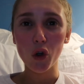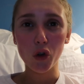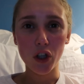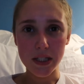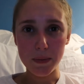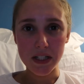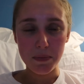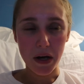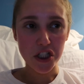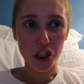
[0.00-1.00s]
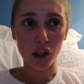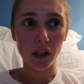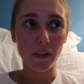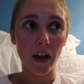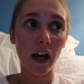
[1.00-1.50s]
Christmas special.
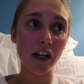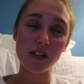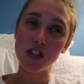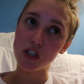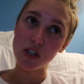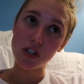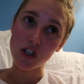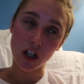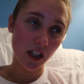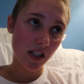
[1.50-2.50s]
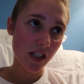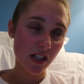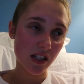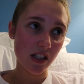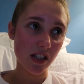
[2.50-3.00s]
And then I just started
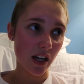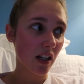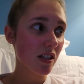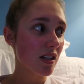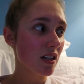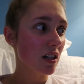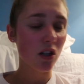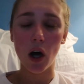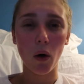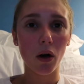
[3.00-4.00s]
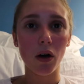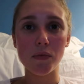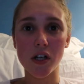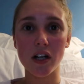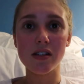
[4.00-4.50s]
season six. No, I'm
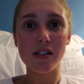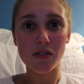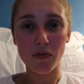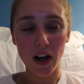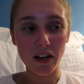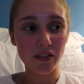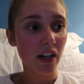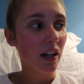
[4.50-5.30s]
sorry, season five.